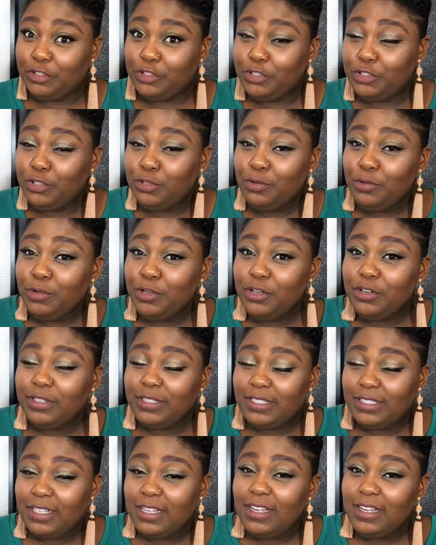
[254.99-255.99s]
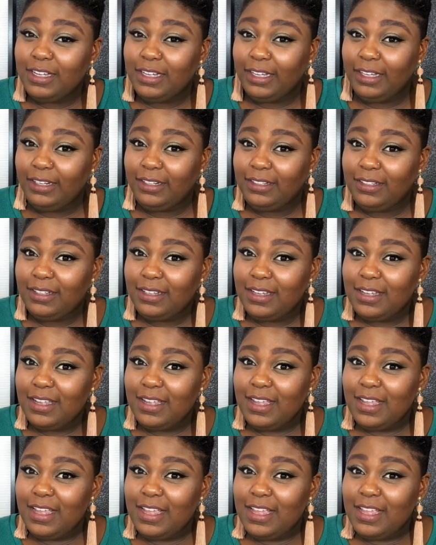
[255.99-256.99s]
to your son,
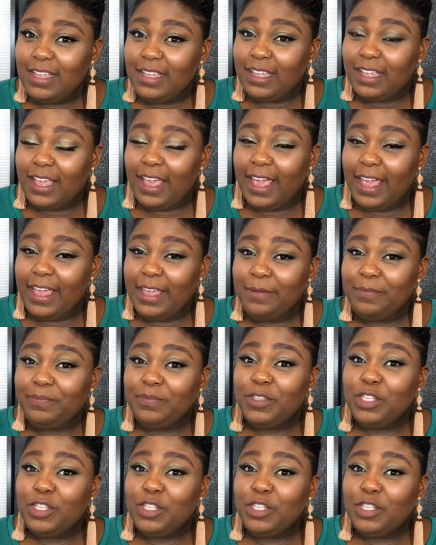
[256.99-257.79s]
okay?